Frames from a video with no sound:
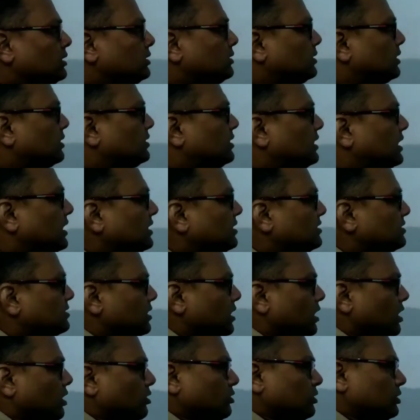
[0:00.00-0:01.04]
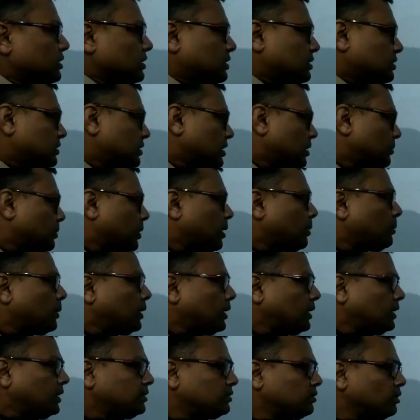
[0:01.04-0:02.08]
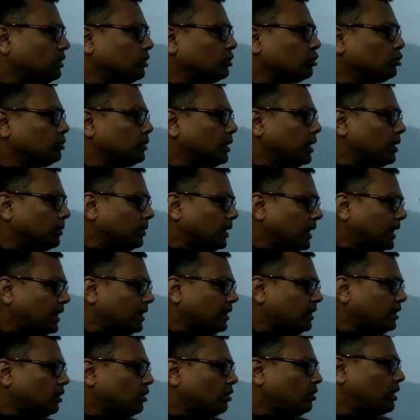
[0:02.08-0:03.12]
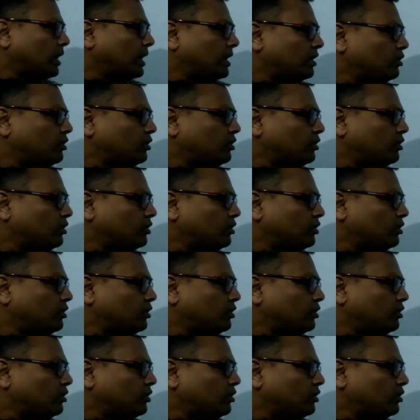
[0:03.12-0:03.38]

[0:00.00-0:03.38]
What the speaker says: the things, how the property is going to be applied. Now I